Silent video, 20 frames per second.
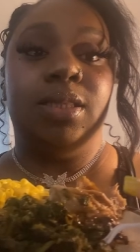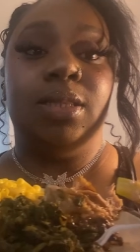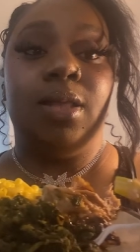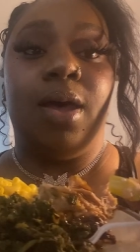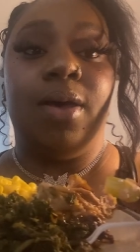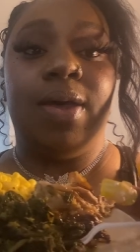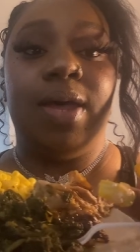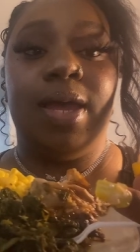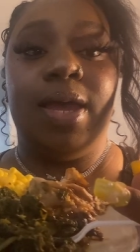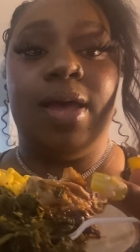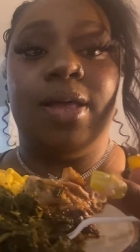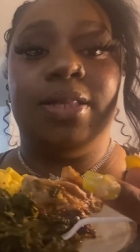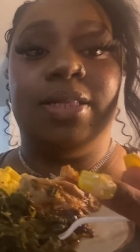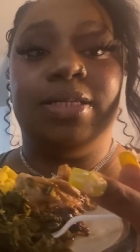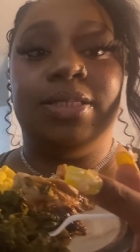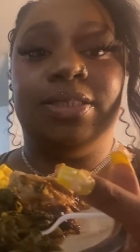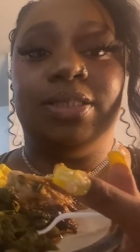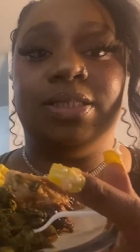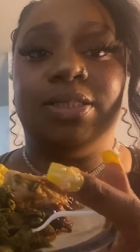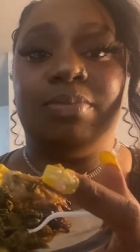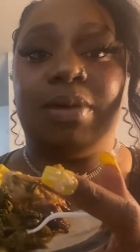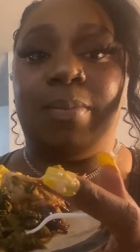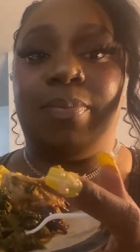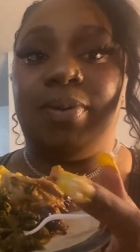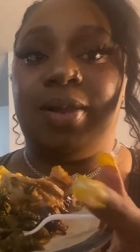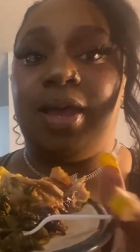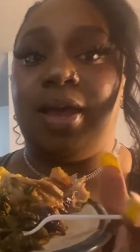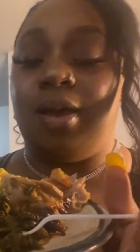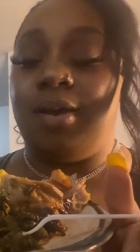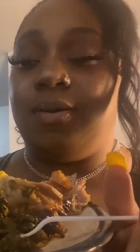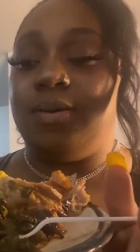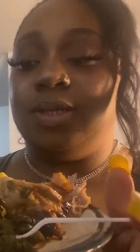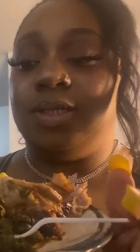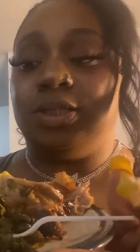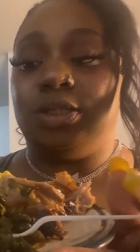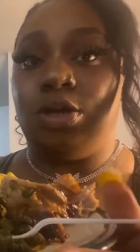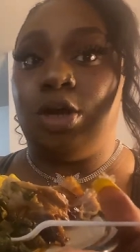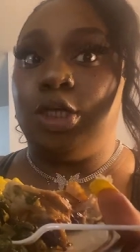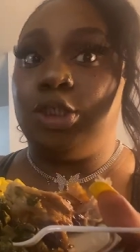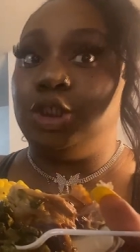Okay, y'all, this is my plate. I already
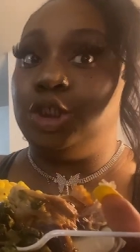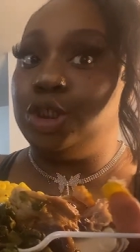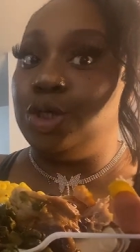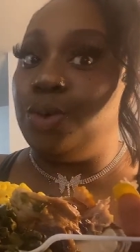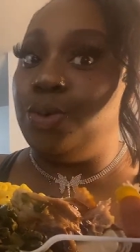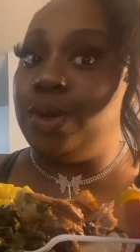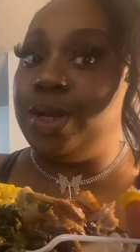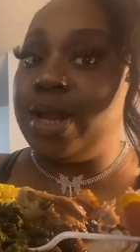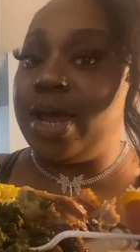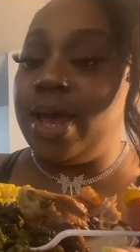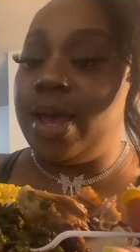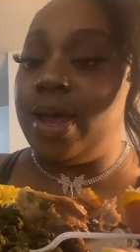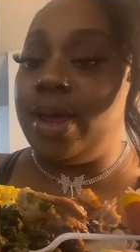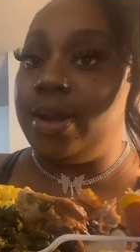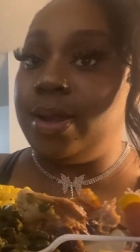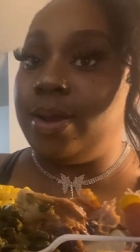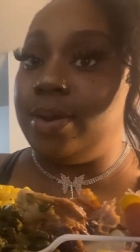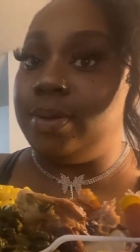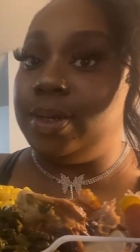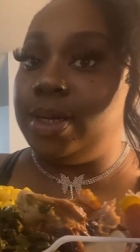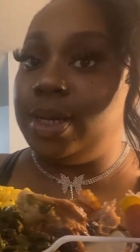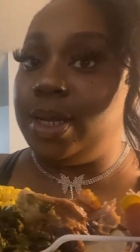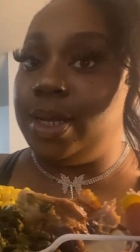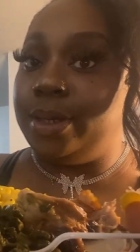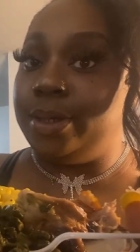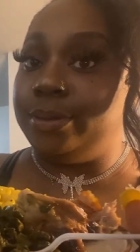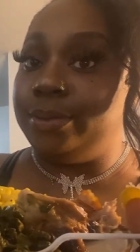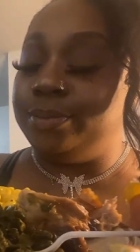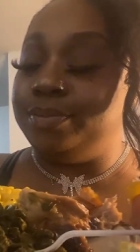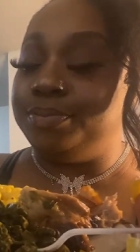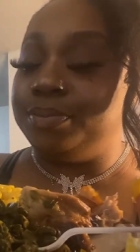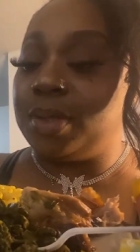started chewing down on it now.